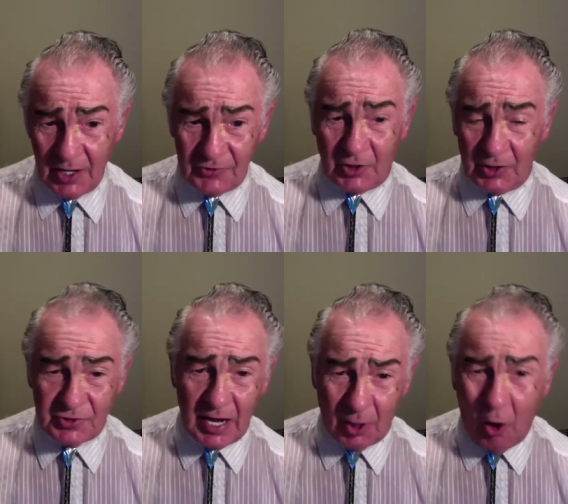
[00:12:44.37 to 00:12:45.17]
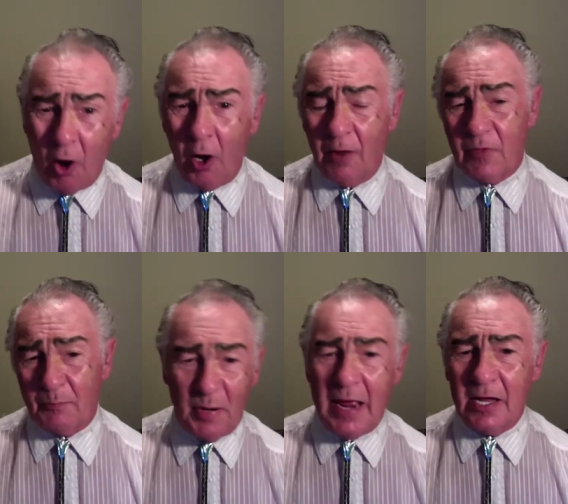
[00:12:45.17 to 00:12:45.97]
He's going to take all of the
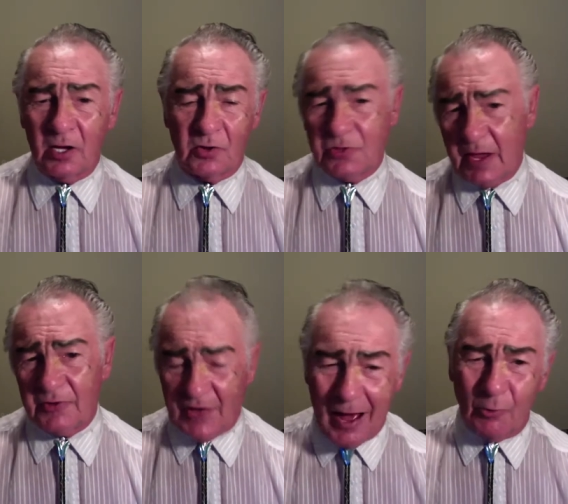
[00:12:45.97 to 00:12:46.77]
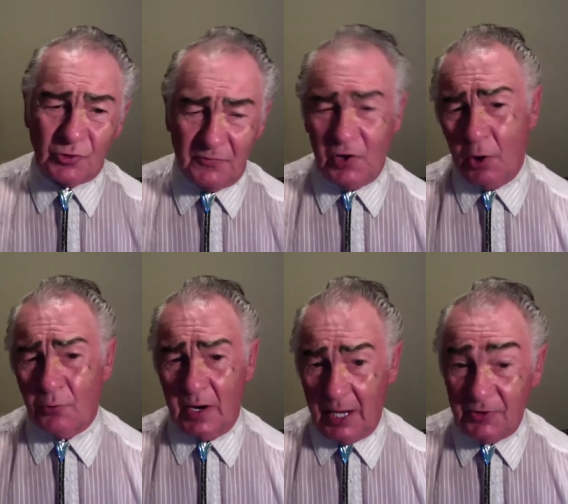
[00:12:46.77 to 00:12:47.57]
pagan things out of your
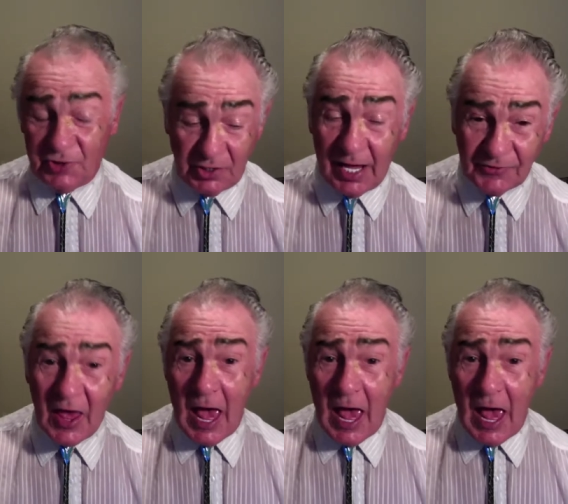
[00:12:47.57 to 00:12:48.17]
religion, yes,